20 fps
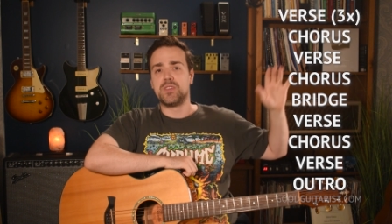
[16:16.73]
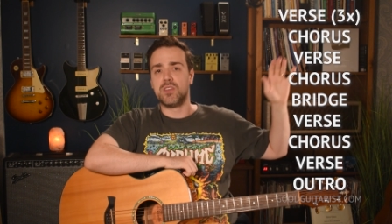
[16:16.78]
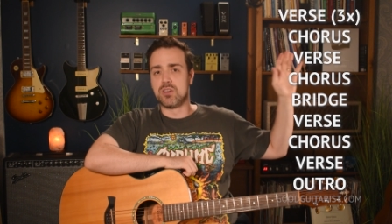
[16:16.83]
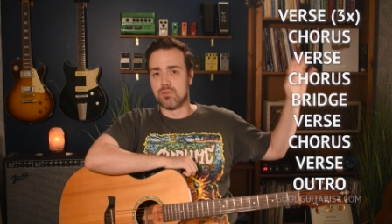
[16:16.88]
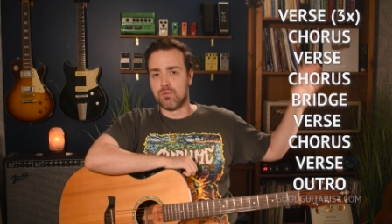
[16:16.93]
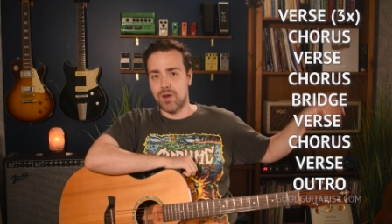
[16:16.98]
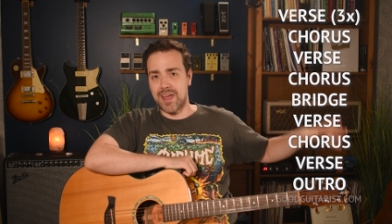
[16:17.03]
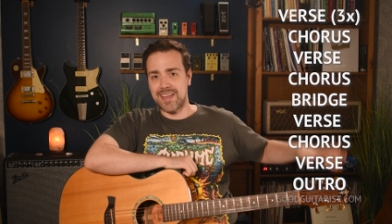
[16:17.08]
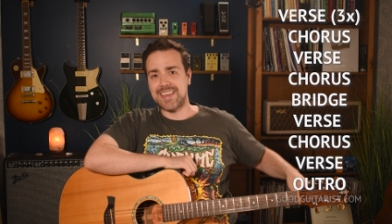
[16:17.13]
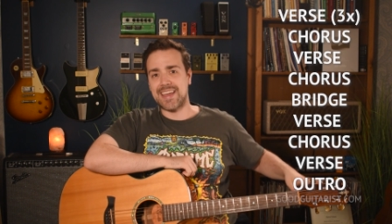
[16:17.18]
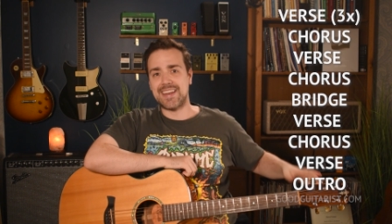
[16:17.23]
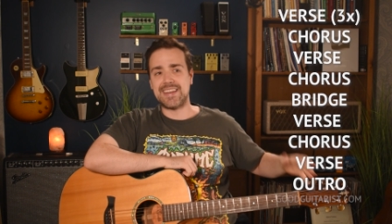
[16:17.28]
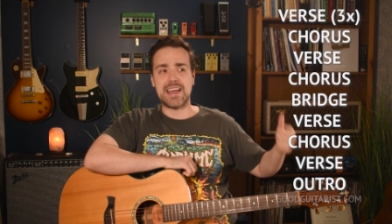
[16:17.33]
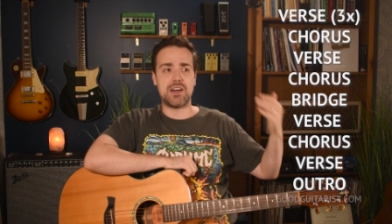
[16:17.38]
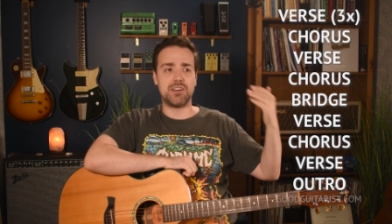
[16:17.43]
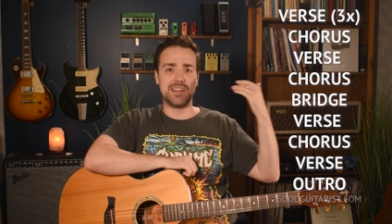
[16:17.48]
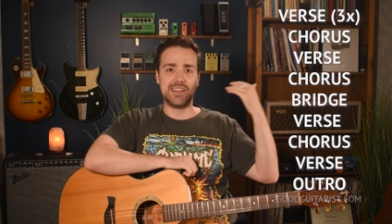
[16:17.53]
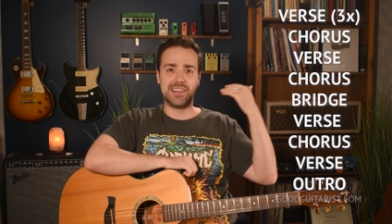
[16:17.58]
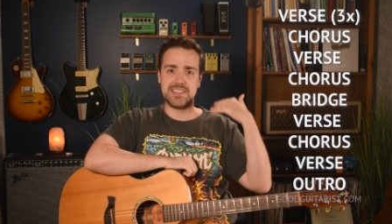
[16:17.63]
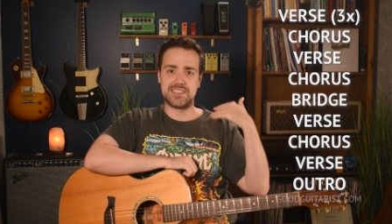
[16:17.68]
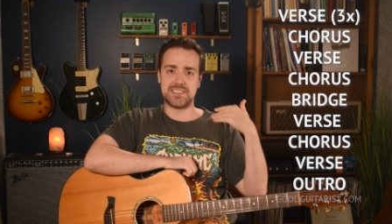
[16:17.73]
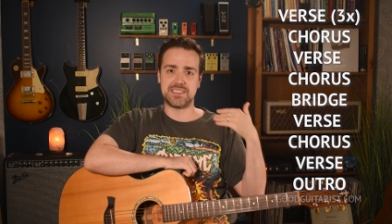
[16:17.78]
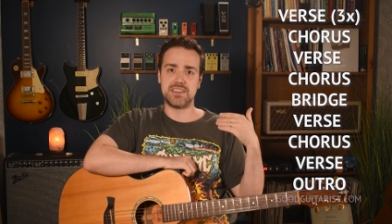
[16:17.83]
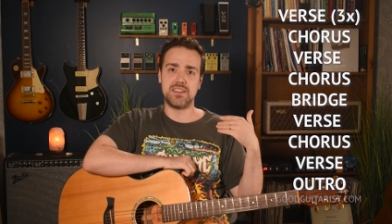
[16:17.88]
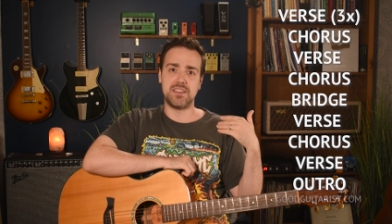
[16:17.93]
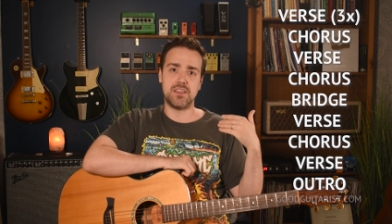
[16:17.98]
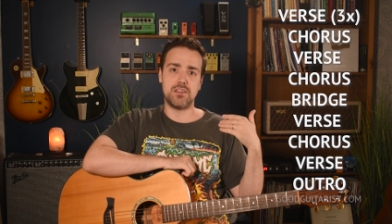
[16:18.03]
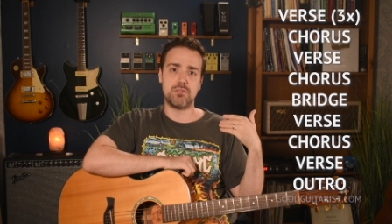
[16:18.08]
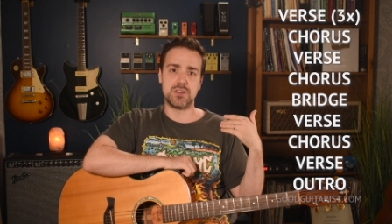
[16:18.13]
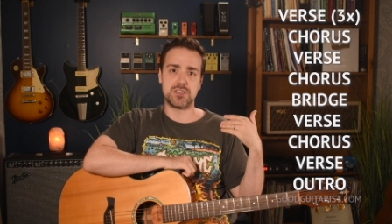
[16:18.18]
You can write that down and listen
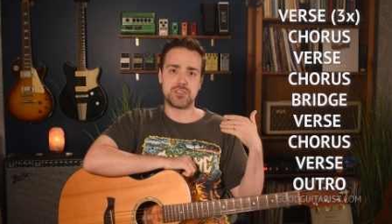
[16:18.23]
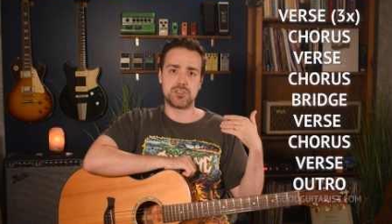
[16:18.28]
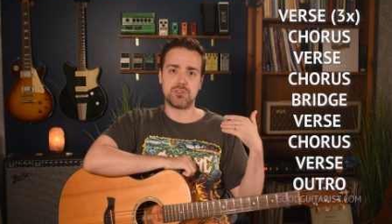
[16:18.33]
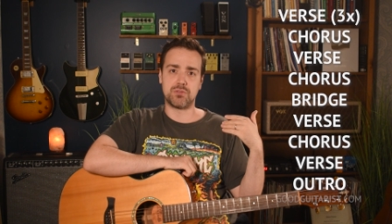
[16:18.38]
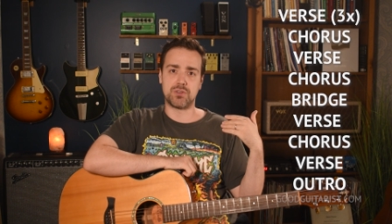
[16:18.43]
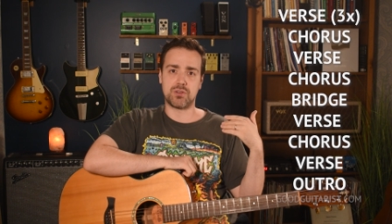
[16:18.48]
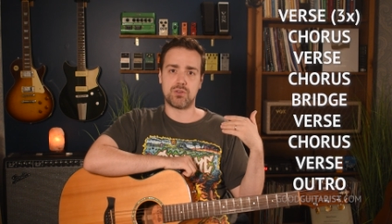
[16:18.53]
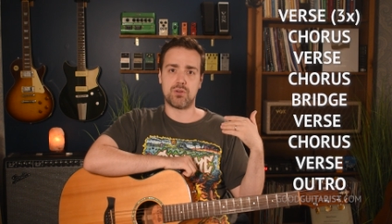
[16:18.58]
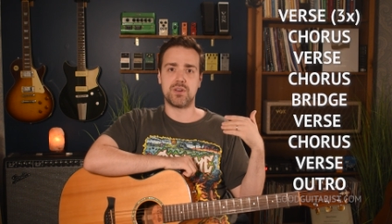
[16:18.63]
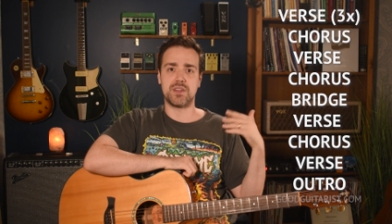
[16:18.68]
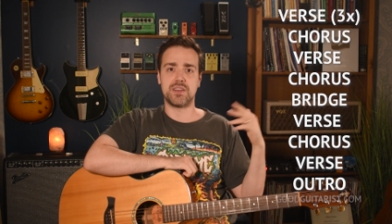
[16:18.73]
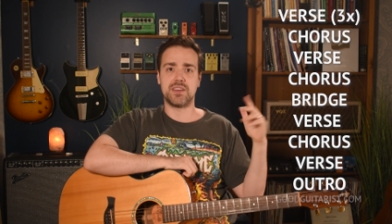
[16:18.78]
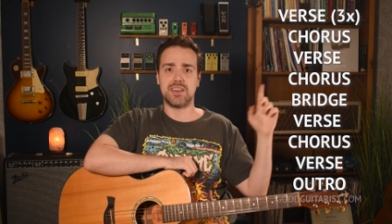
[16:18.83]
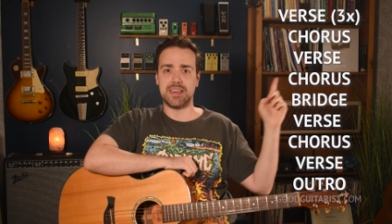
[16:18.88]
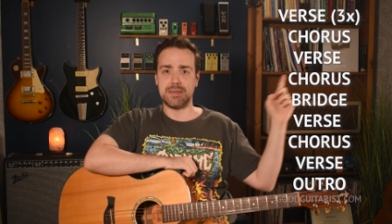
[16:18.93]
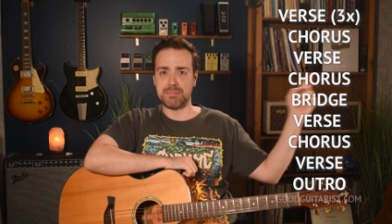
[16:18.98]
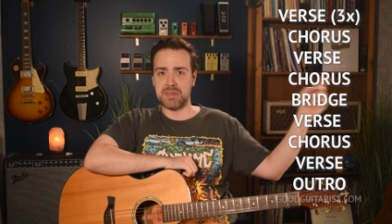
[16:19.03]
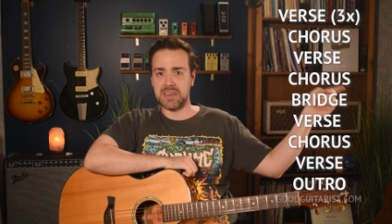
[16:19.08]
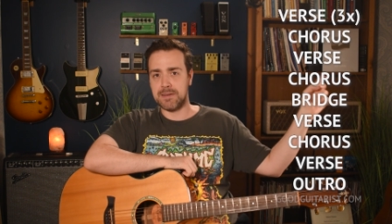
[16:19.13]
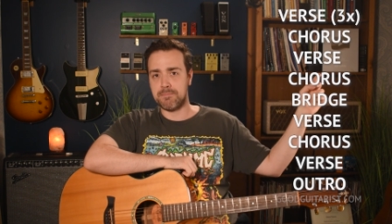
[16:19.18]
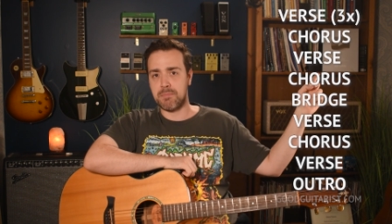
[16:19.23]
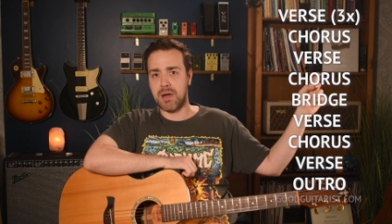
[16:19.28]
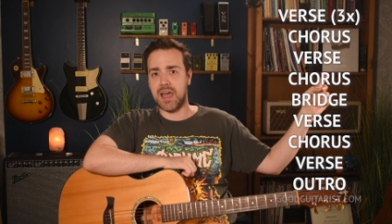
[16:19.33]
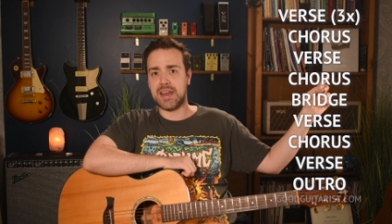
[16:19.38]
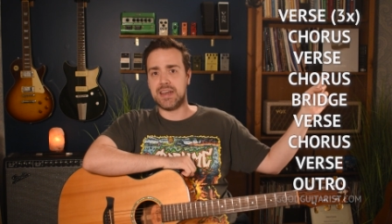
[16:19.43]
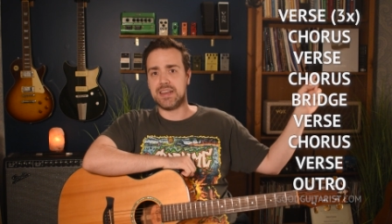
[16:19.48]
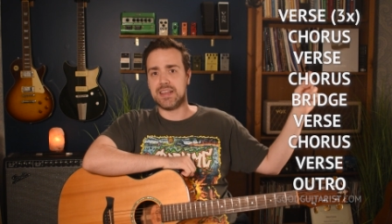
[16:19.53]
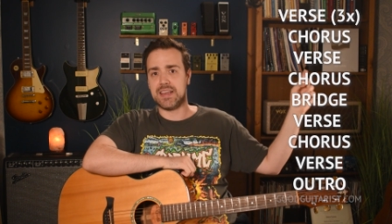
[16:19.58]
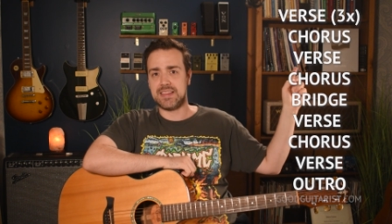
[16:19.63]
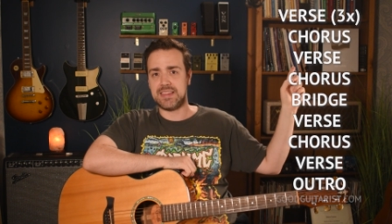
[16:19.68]
to the original recording, keeping in
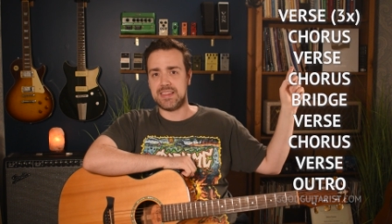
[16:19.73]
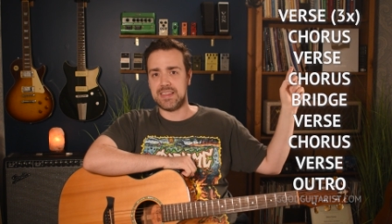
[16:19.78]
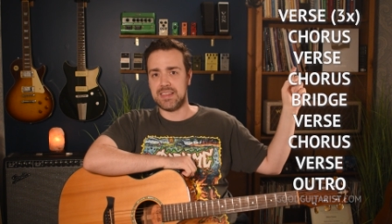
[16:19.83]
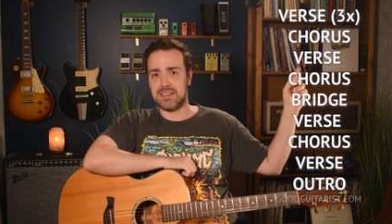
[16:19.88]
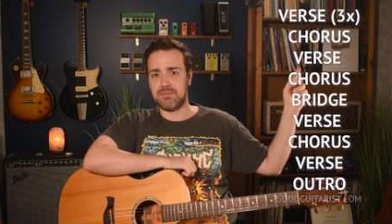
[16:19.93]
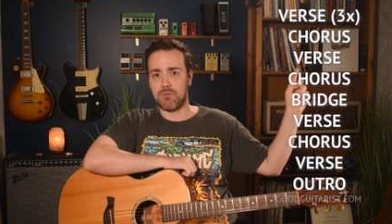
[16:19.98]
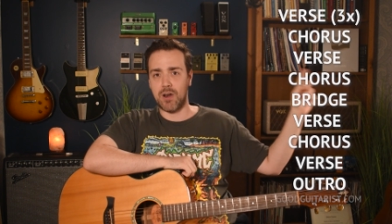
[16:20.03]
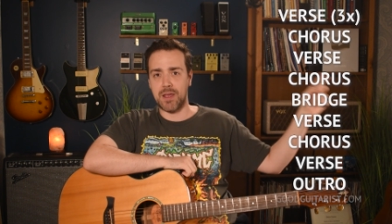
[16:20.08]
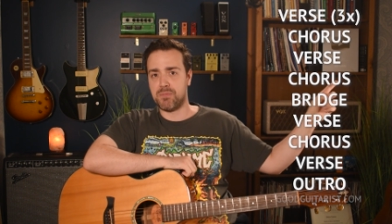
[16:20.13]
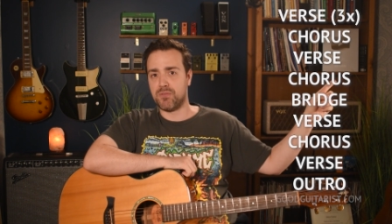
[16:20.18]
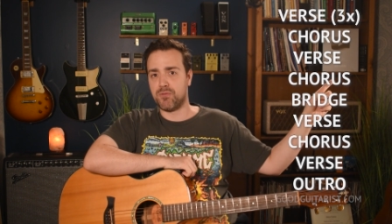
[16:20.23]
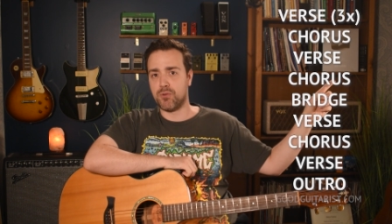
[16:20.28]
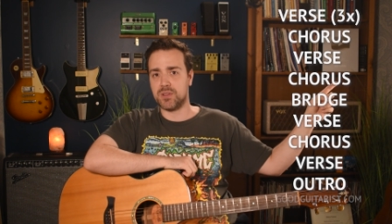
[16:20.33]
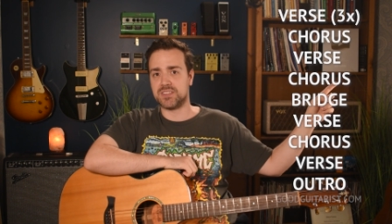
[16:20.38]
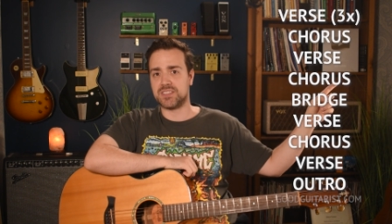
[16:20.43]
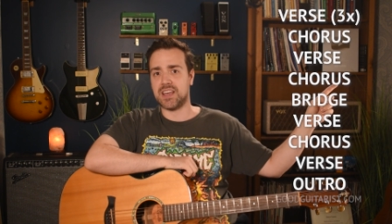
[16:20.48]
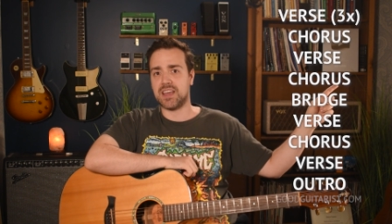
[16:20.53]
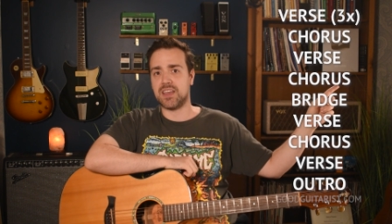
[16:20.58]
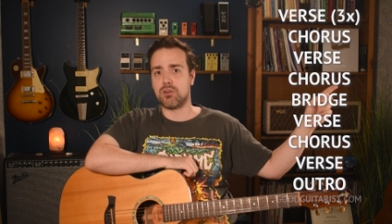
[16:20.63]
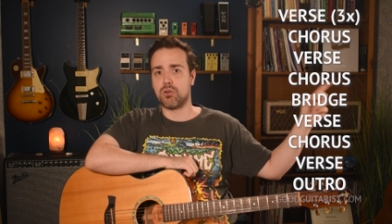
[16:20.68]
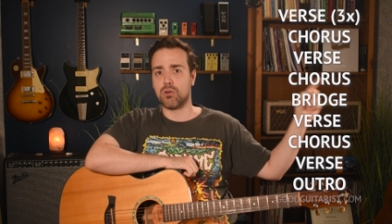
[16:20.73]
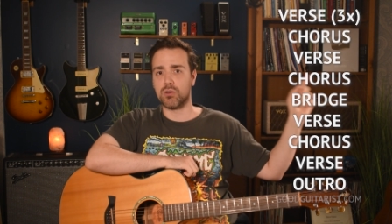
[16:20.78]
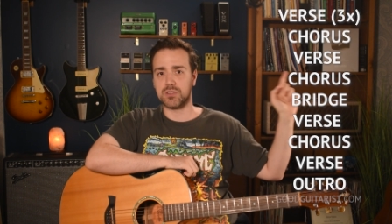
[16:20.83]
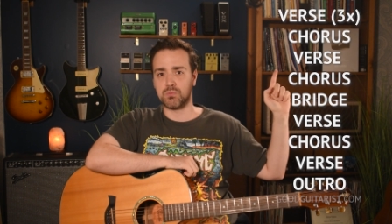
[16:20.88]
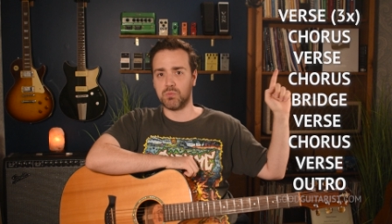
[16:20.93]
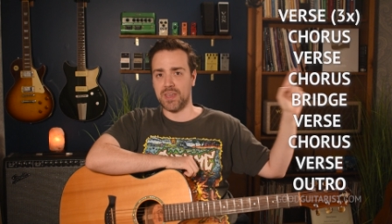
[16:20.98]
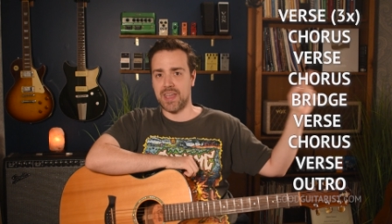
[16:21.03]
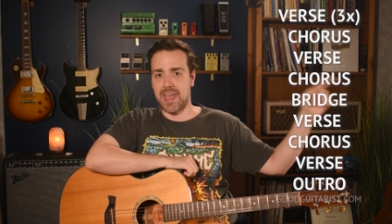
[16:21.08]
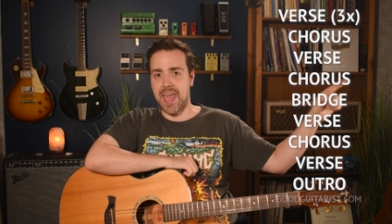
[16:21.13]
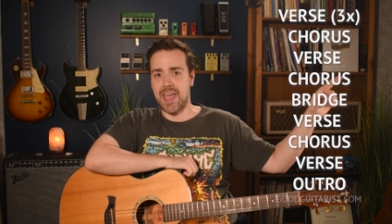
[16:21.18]
mind the, right before the second chorus,
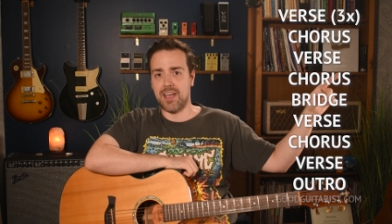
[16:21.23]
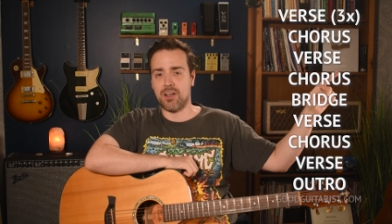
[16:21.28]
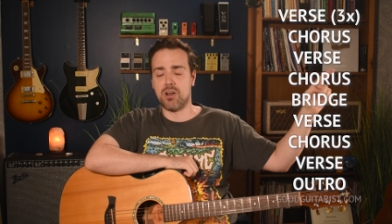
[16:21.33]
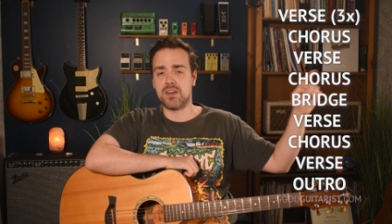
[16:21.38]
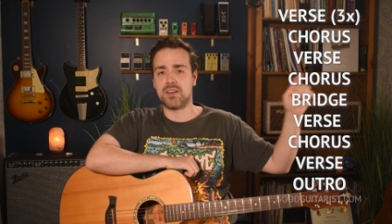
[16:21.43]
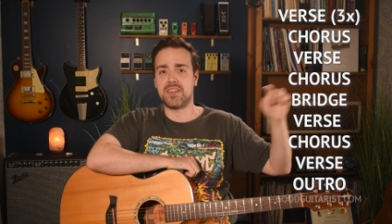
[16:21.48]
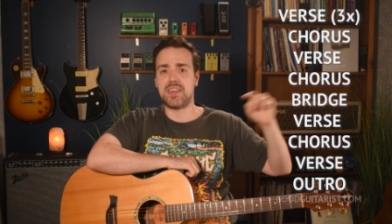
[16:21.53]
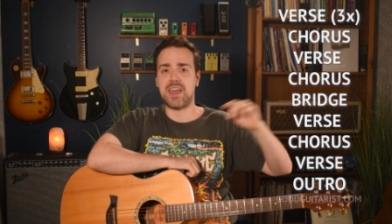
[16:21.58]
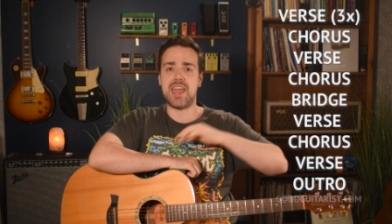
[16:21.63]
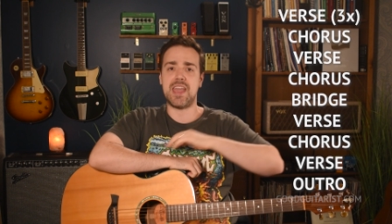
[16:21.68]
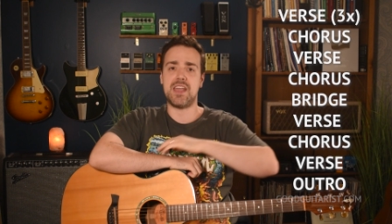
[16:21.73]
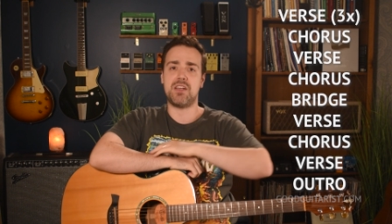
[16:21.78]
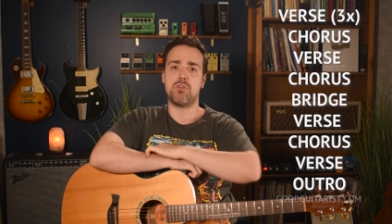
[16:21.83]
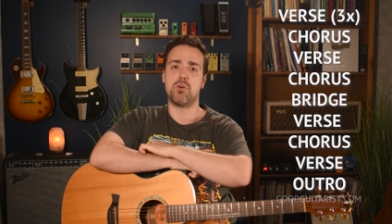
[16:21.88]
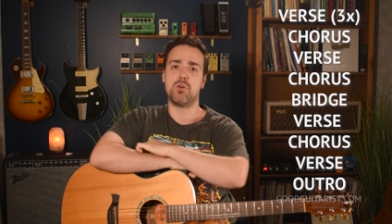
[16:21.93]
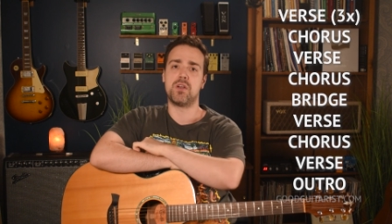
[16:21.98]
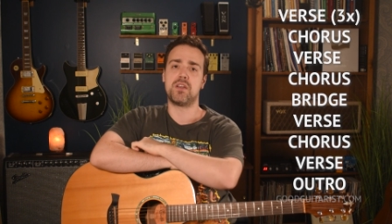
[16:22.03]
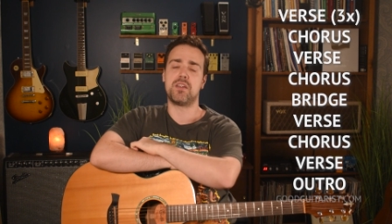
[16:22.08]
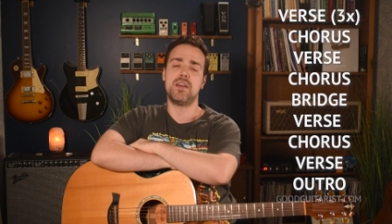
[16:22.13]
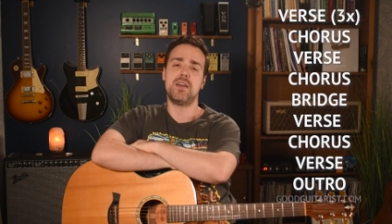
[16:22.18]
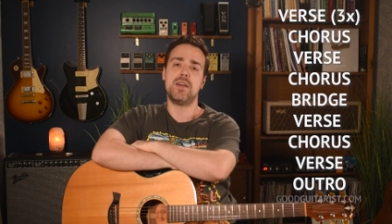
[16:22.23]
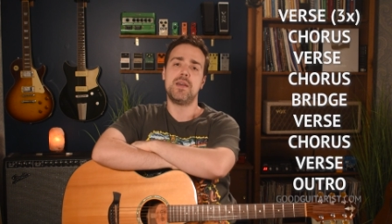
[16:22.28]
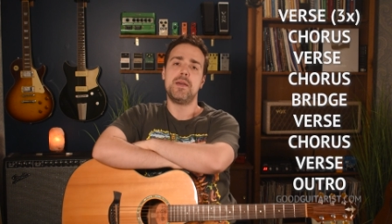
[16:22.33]
we hang on to the A chord.